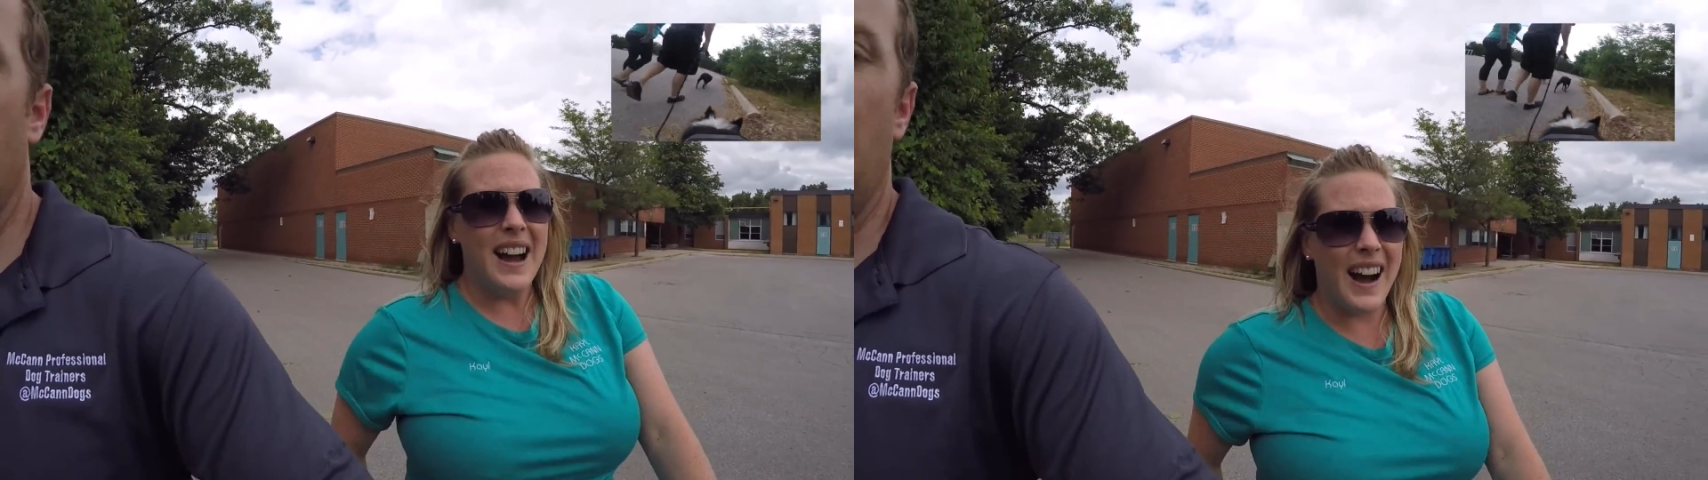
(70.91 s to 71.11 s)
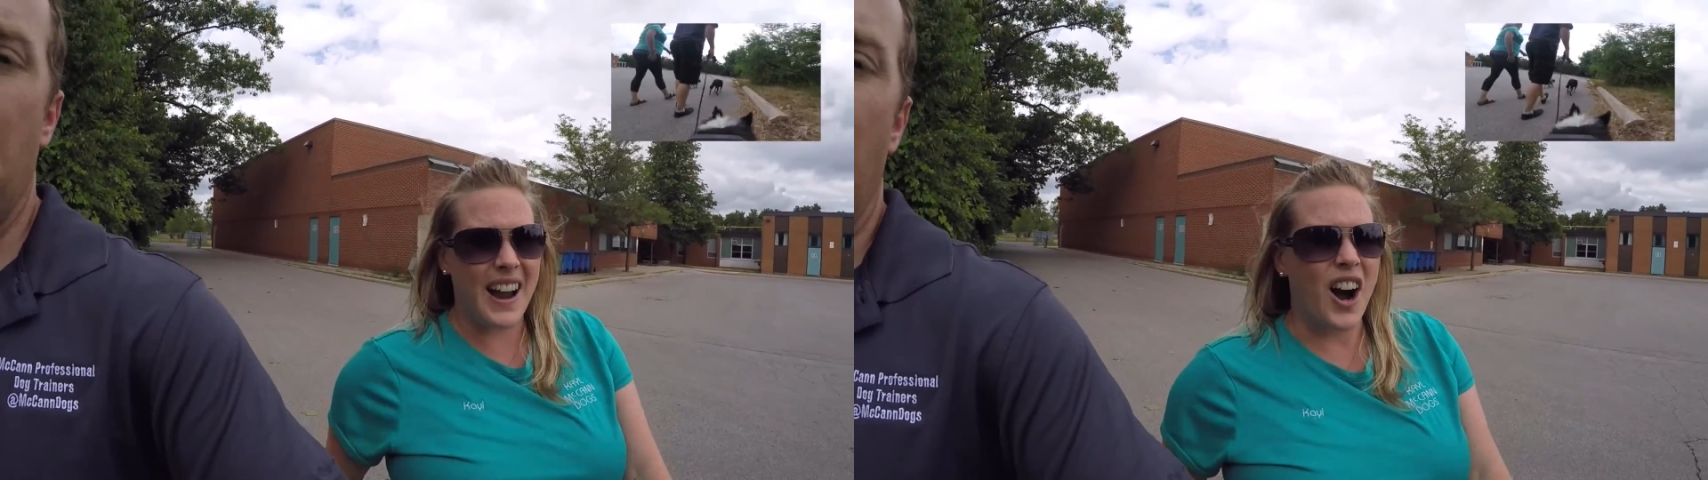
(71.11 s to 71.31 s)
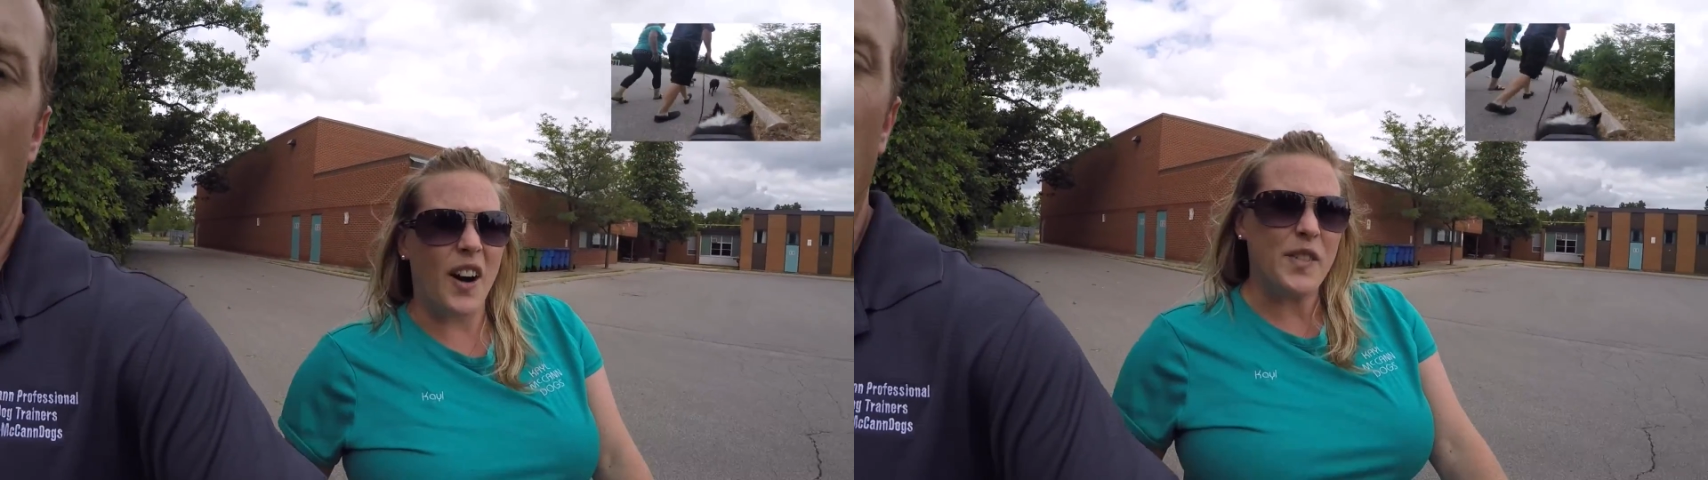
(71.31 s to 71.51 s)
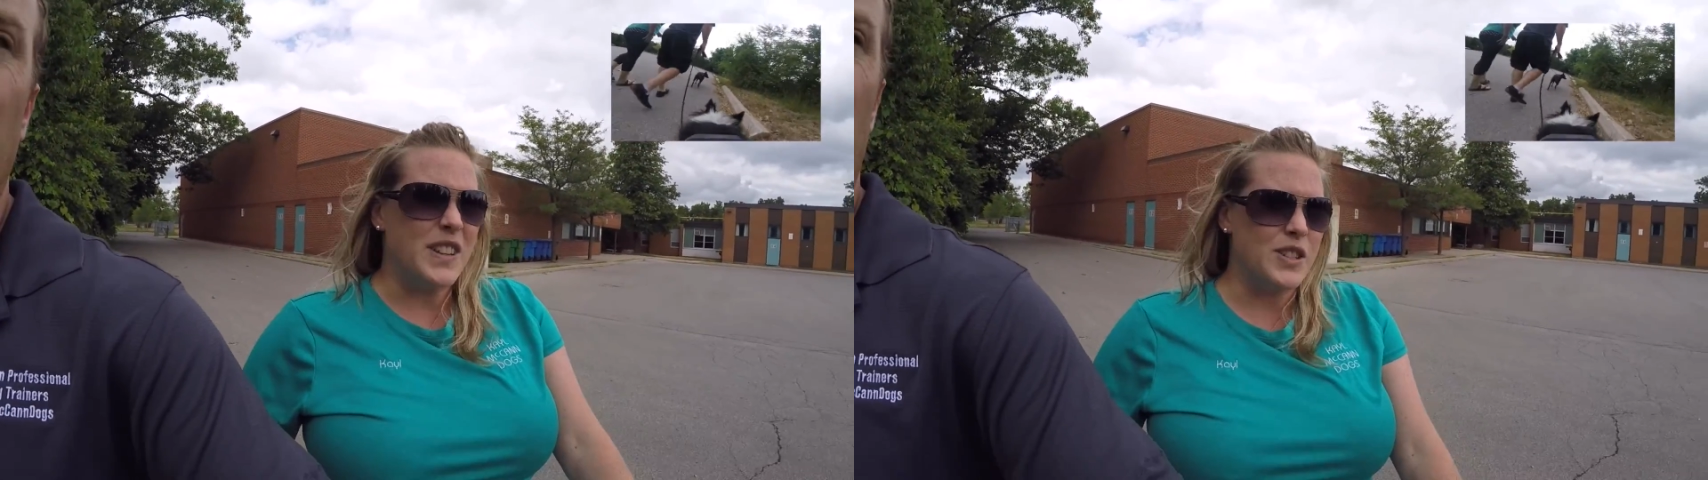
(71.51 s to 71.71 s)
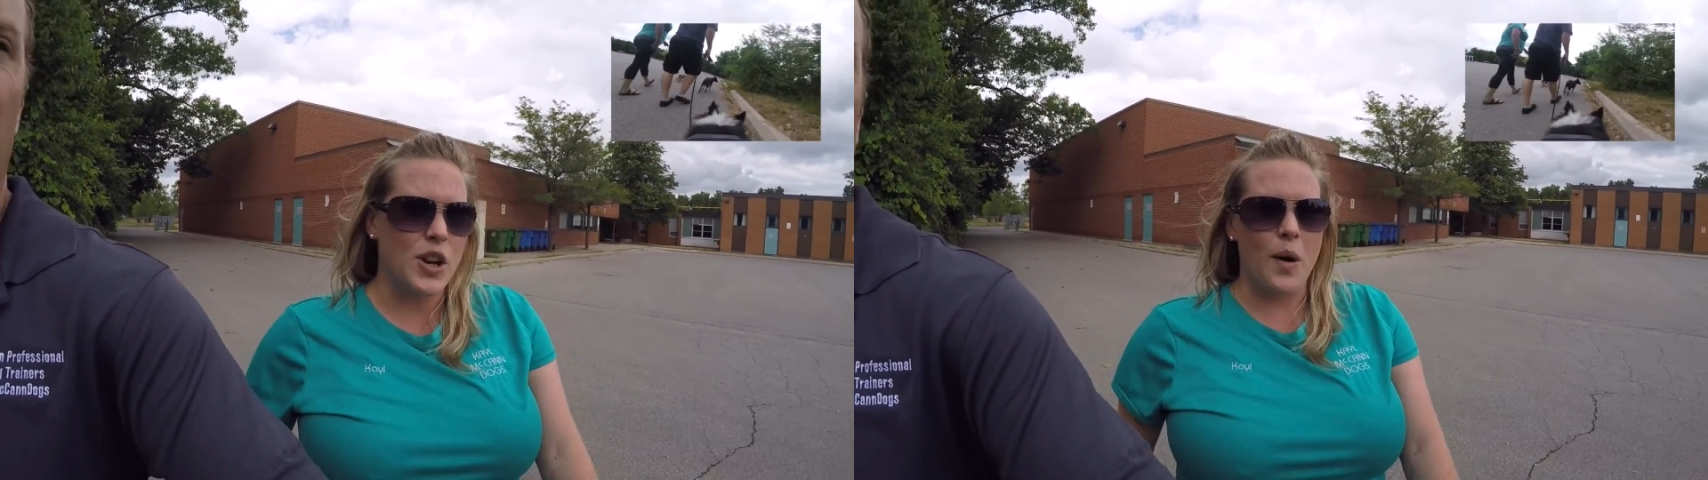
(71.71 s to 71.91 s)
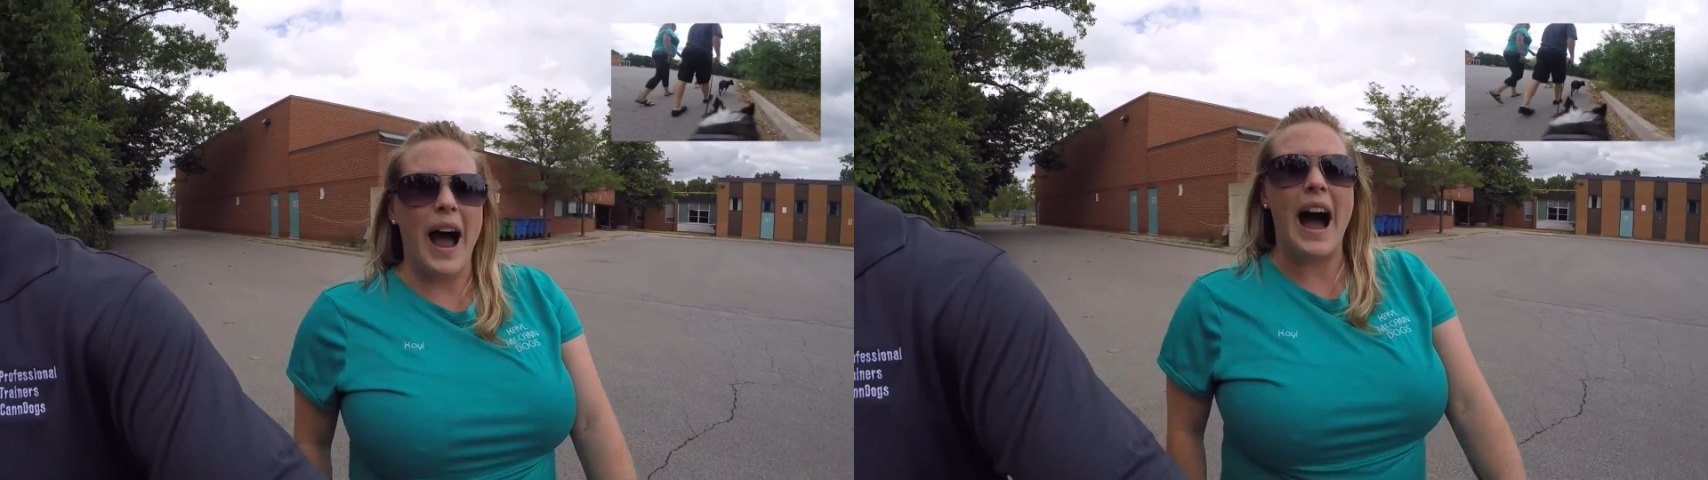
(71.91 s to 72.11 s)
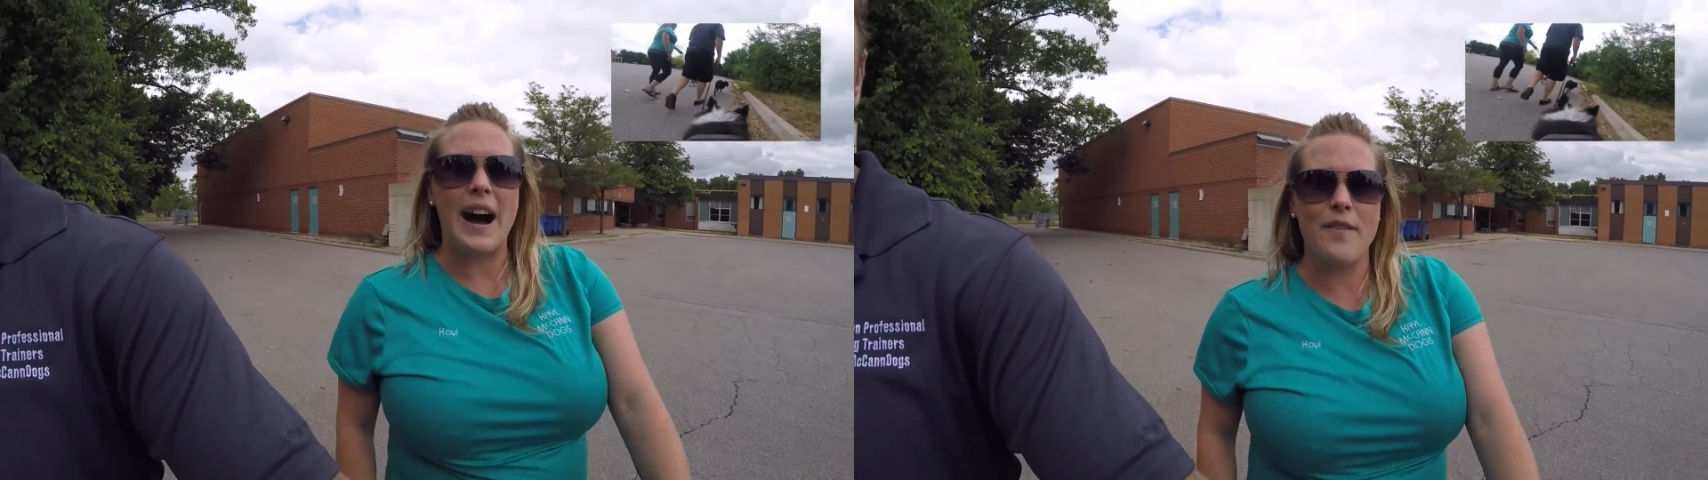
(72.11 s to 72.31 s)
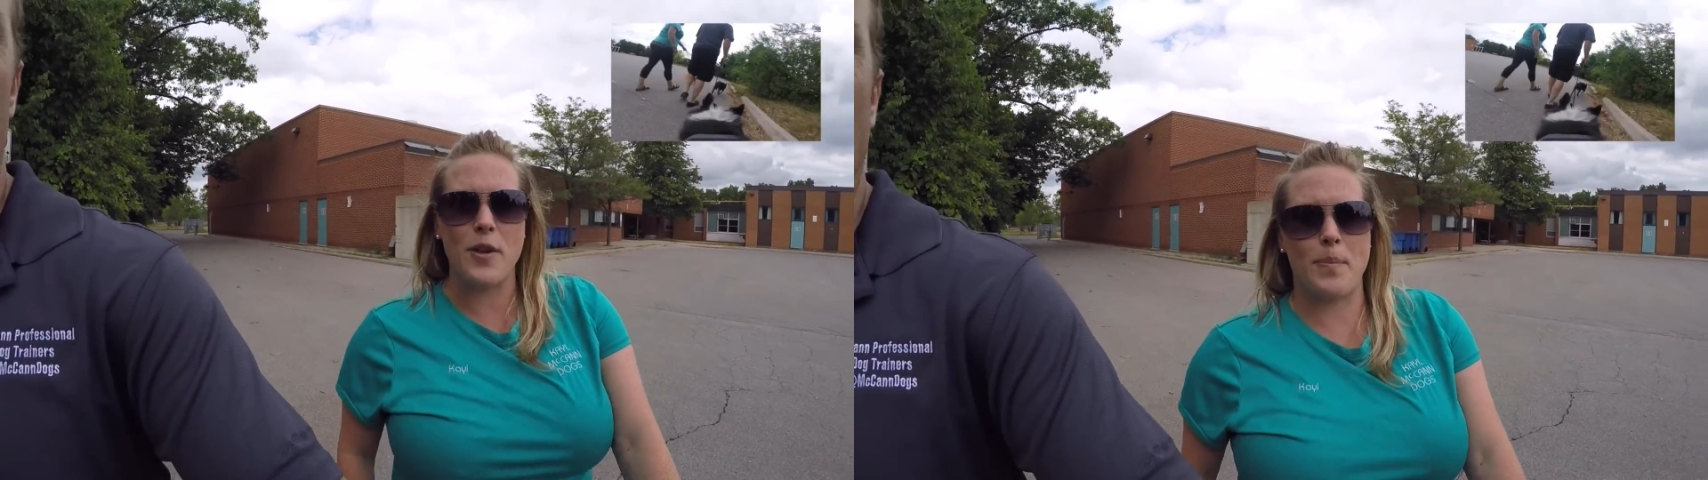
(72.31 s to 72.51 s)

I often don't have the